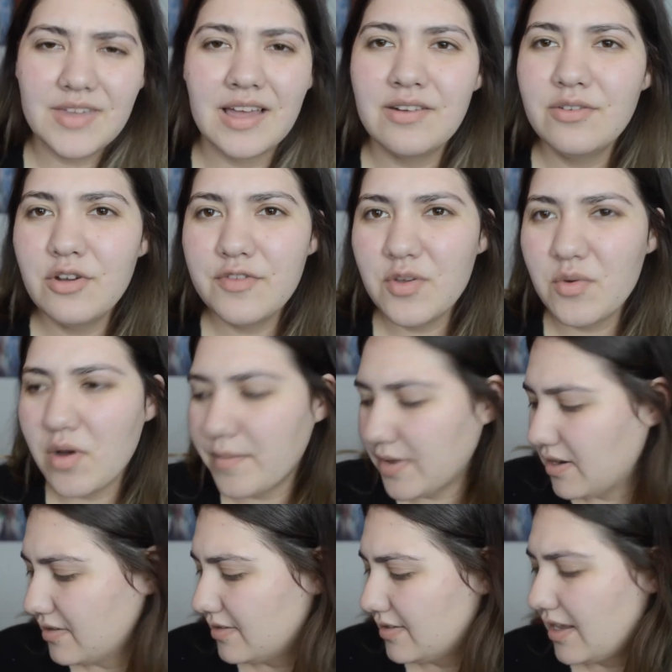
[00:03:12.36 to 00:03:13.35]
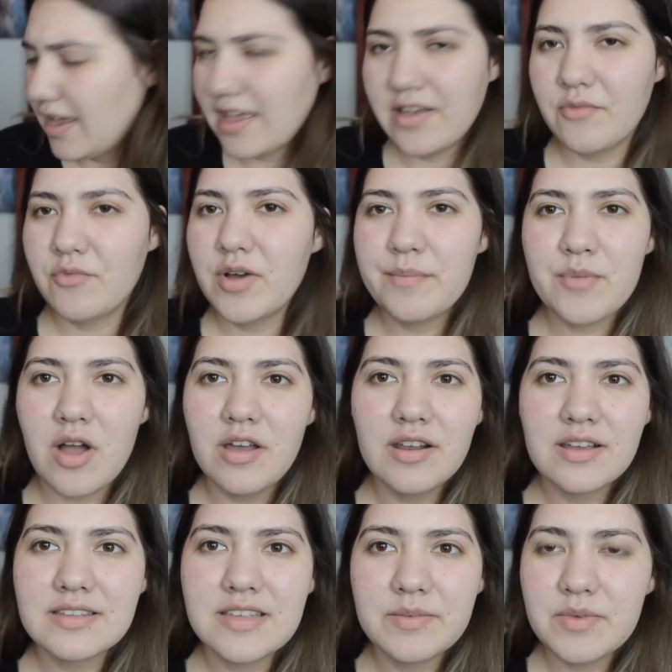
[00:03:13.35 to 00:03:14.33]
I don't know if you want me to say what
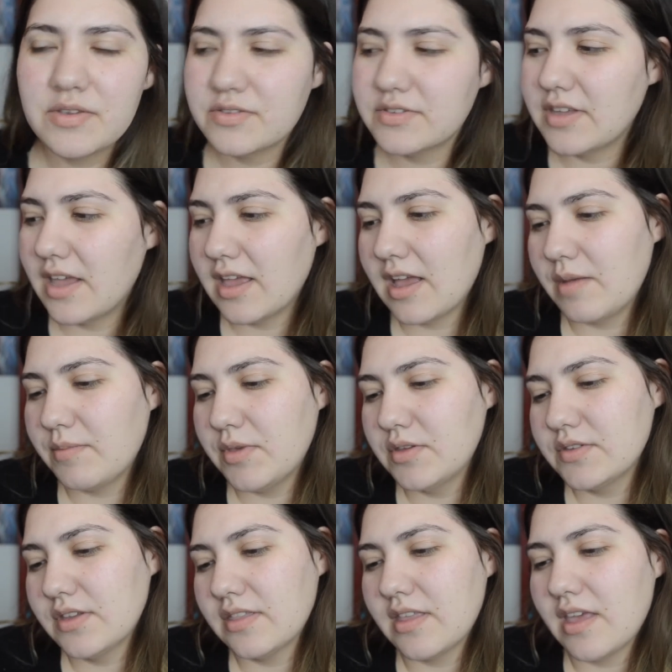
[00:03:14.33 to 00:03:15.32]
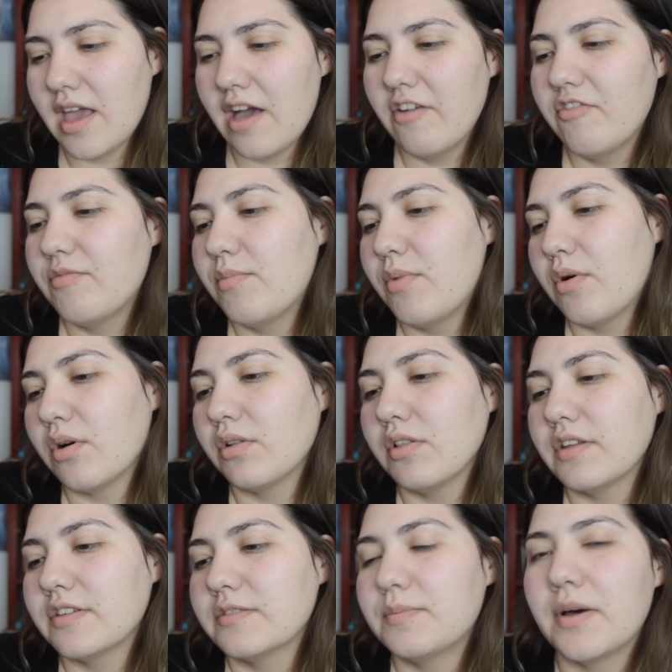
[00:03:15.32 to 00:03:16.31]
products I'm using. I'm using the Elf
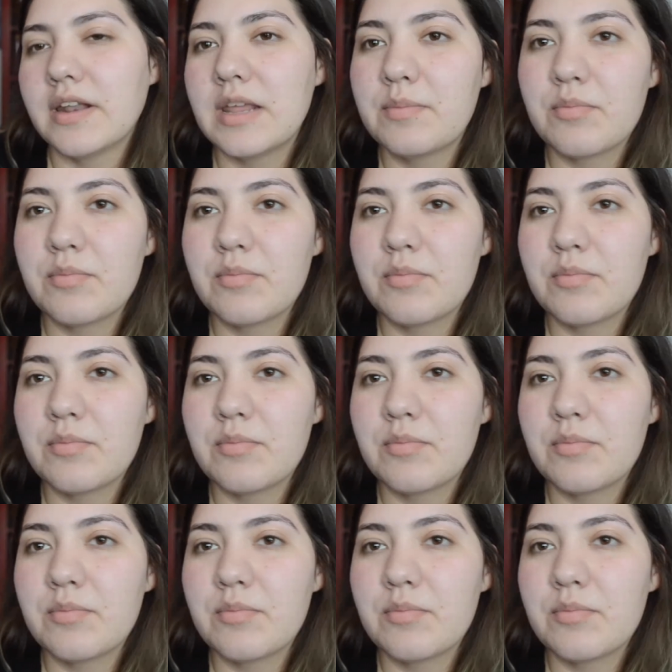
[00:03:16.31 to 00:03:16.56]
Poreless Putty